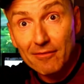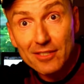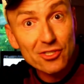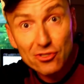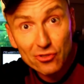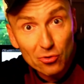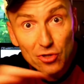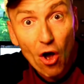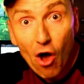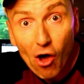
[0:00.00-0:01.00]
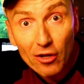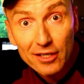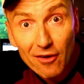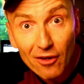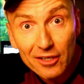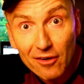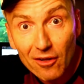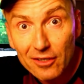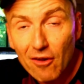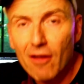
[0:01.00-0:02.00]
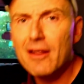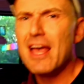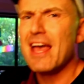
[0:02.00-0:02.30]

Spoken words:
that just goes on and on and on and on.